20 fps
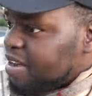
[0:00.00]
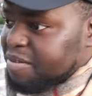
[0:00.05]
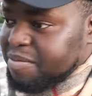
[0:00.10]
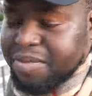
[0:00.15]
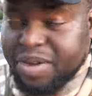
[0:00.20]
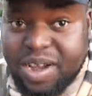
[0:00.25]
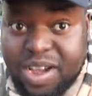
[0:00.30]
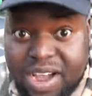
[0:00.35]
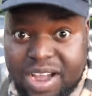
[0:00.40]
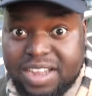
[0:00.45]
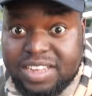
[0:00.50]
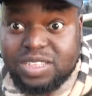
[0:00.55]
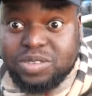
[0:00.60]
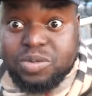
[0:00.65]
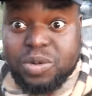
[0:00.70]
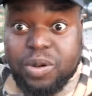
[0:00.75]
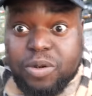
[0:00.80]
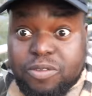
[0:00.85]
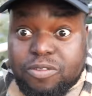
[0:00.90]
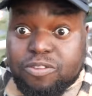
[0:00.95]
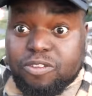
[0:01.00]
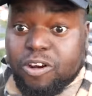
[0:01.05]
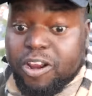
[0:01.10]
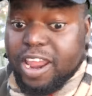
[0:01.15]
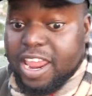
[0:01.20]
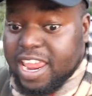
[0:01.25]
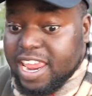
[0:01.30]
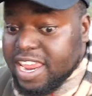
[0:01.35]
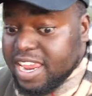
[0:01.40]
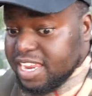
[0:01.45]
my hands will
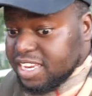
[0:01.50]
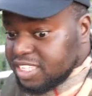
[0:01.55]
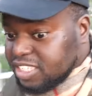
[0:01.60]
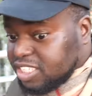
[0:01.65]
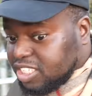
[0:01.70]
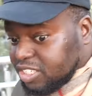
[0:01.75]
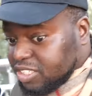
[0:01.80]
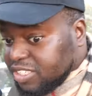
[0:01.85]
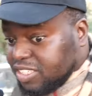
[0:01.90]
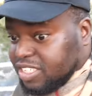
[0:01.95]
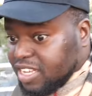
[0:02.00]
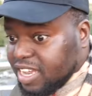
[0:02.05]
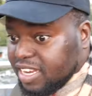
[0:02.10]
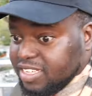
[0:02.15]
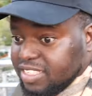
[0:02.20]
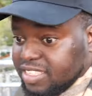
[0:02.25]
freeze, you understand?